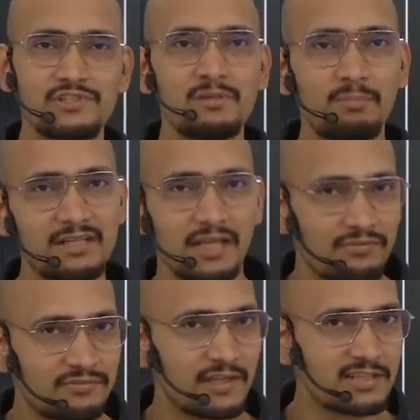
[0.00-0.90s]
but if
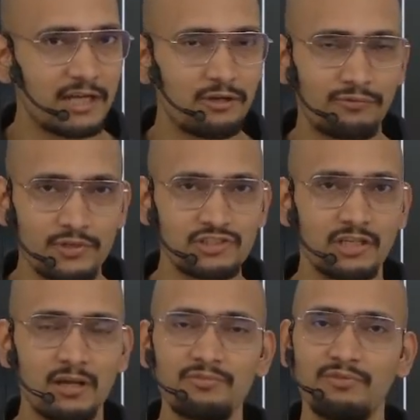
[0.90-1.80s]
such kind of question
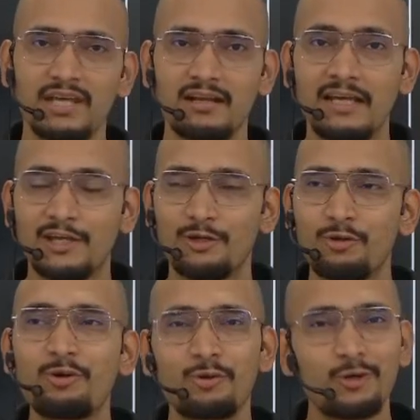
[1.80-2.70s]
comes where
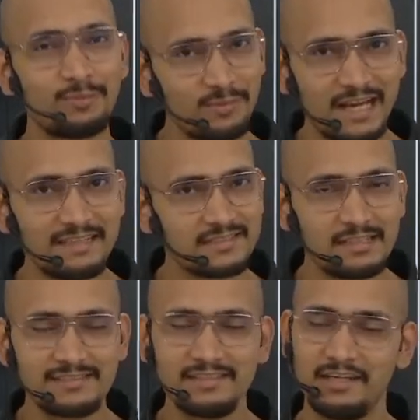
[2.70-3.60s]
rote memorization is
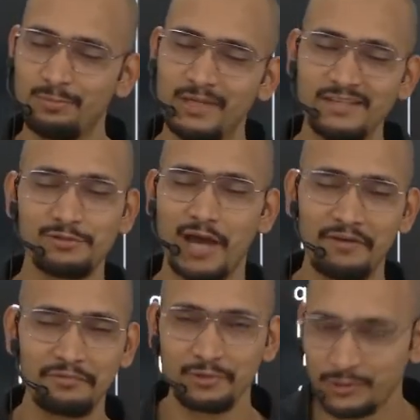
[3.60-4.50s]
needed, please, you have to
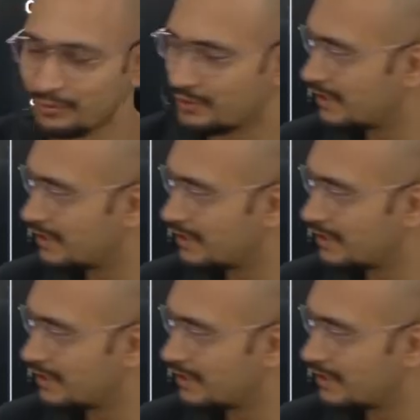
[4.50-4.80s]
go through it